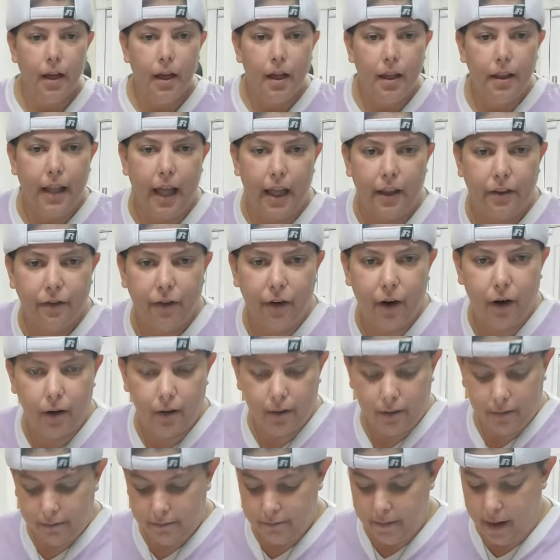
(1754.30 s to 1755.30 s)
That's for
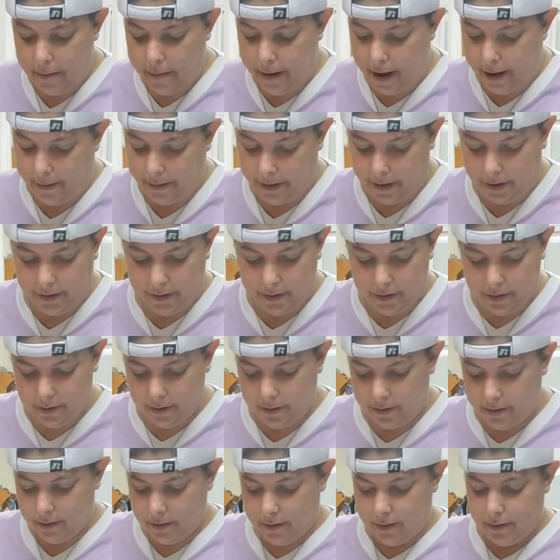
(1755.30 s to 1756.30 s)
my babies.
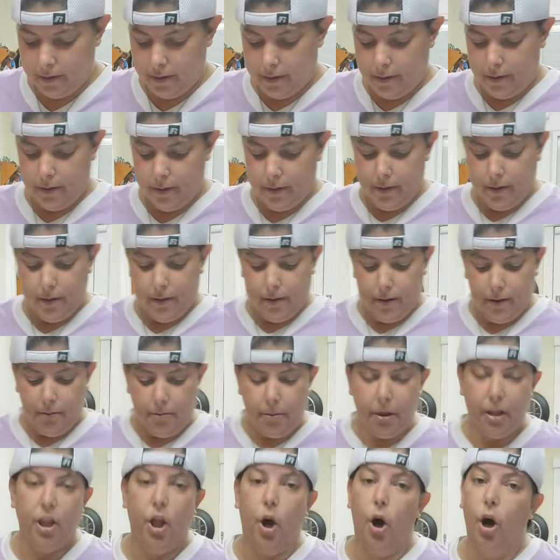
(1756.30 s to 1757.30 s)

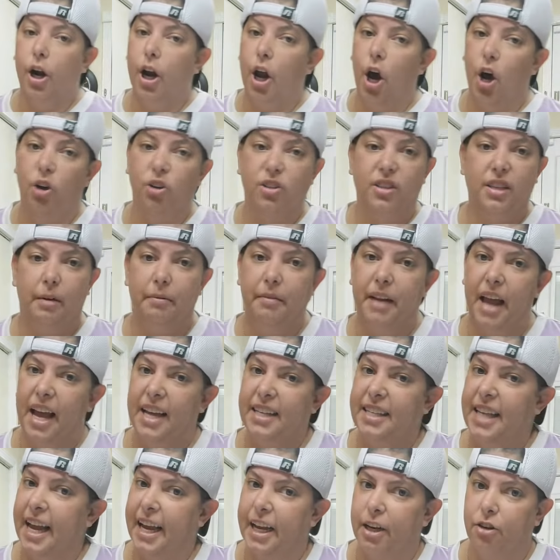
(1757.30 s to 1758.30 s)
But Lord knows, some
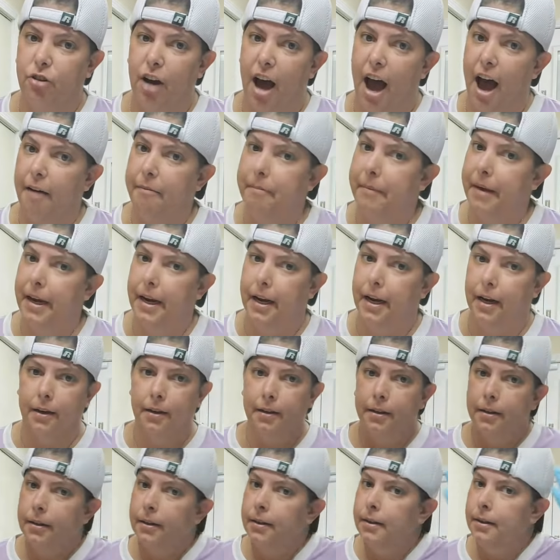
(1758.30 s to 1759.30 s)
days they could drive me to...
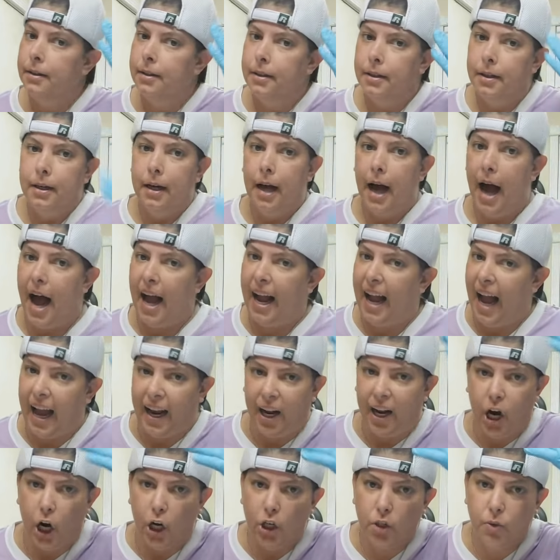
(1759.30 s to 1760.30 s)
I
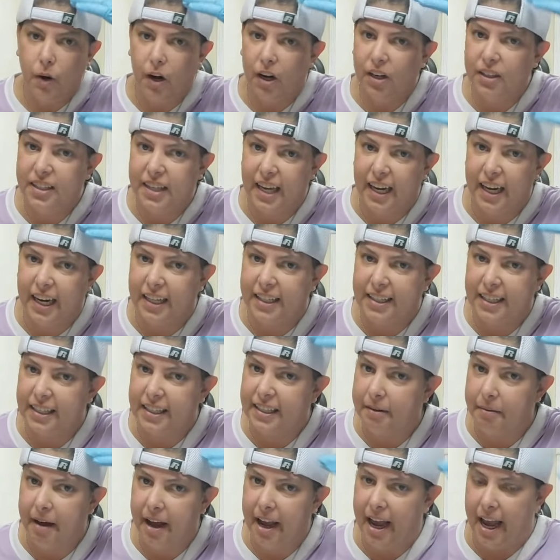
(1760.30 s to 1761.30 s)
got curse word sentences
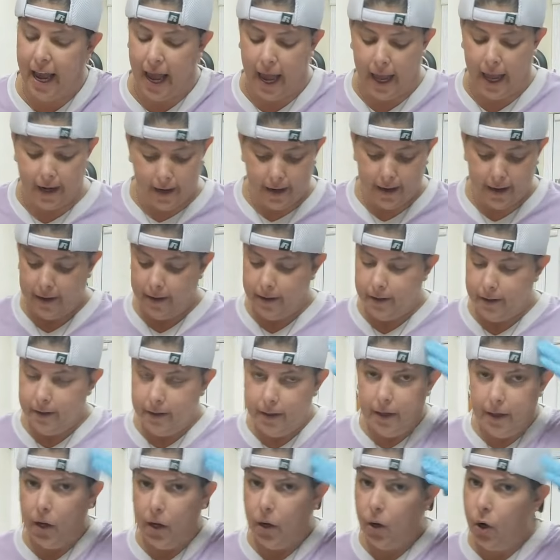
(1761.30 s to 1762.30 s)
in my head.
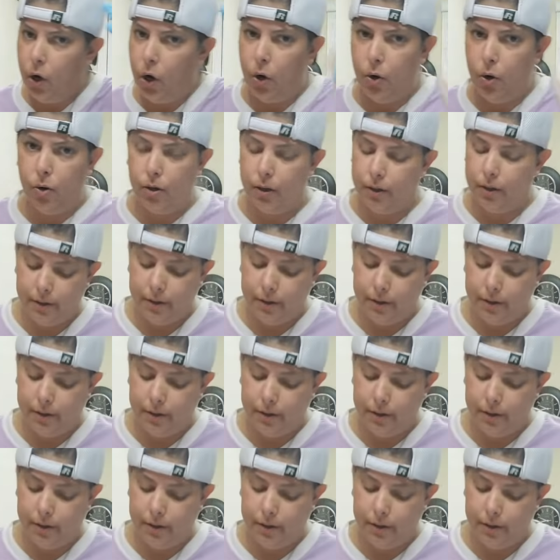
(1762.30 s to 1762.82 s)
Whew!